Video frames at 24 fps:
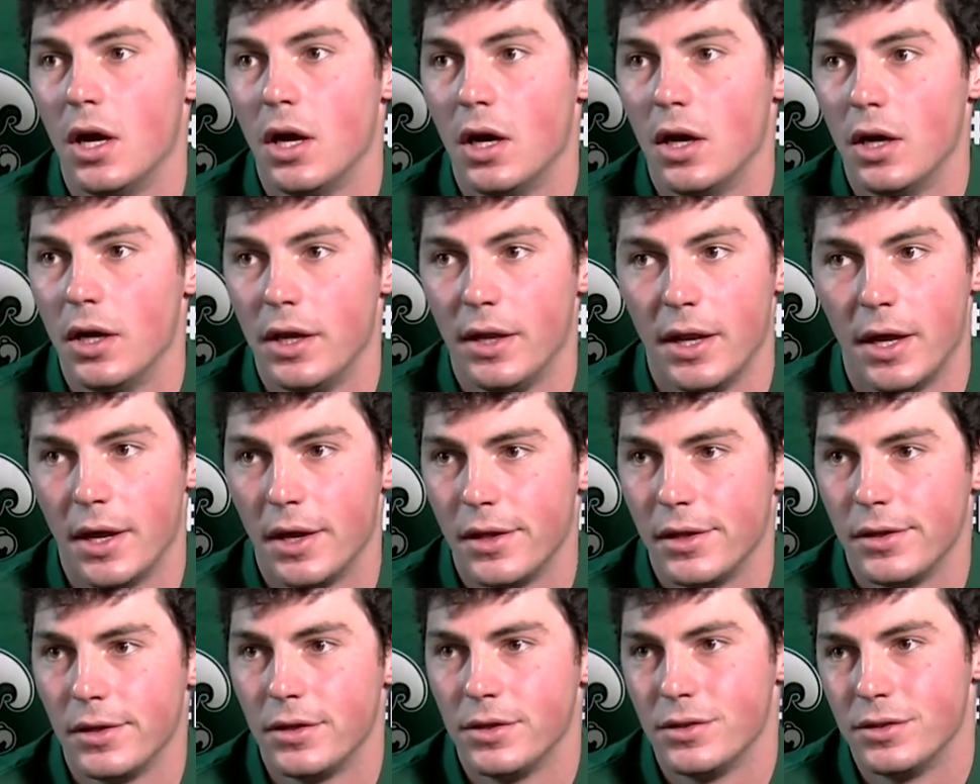and
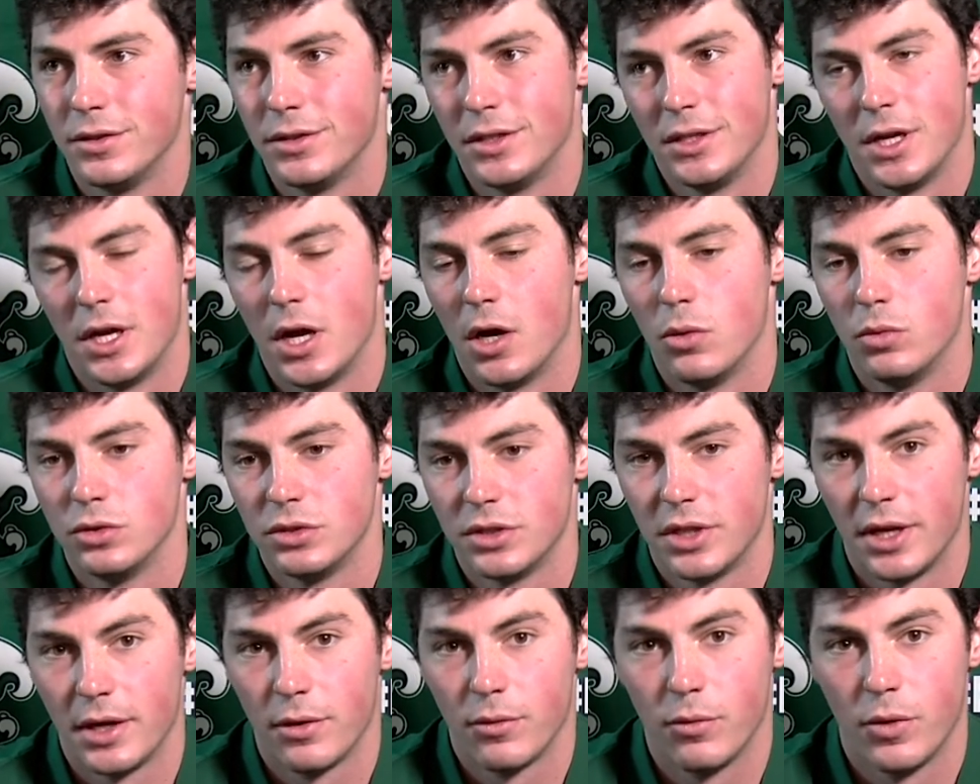I was
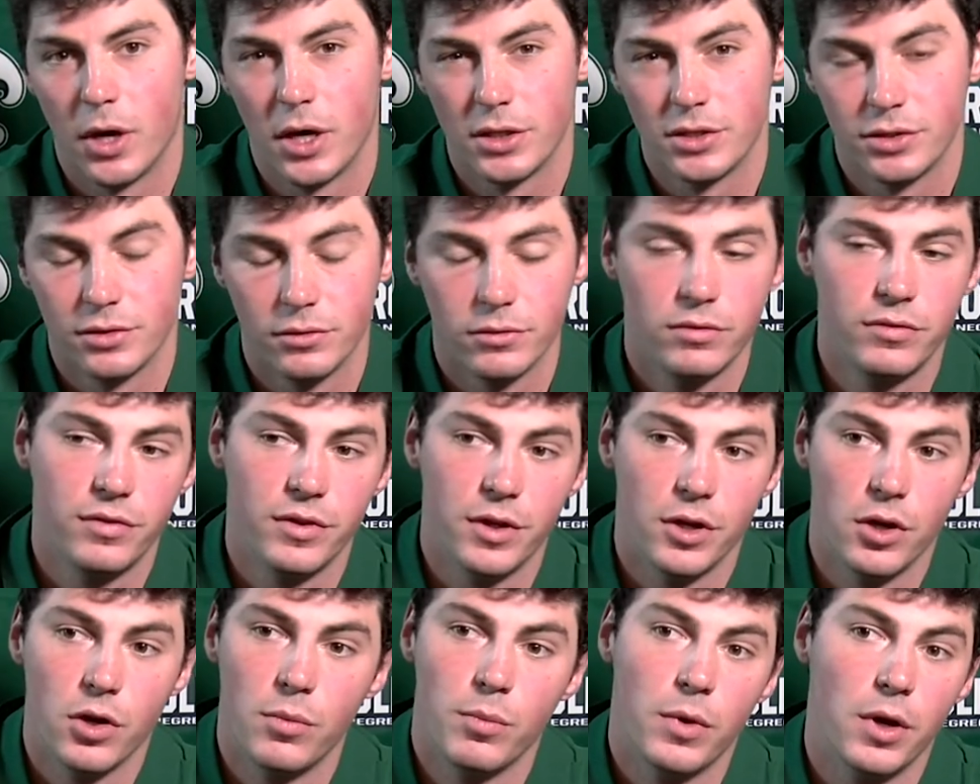like watching
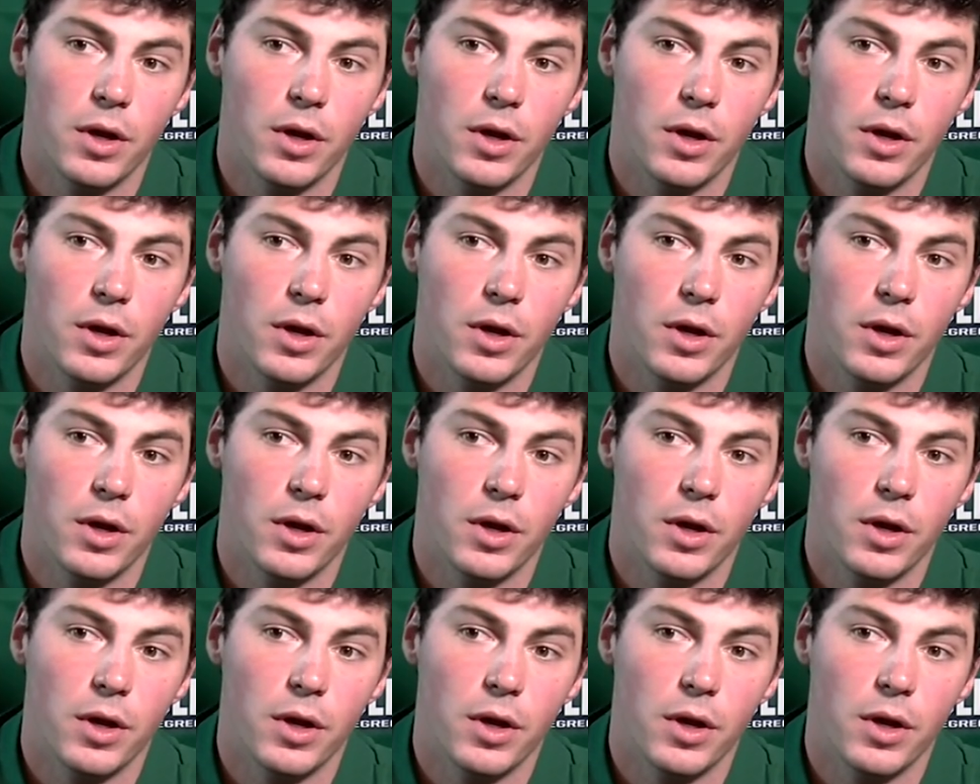film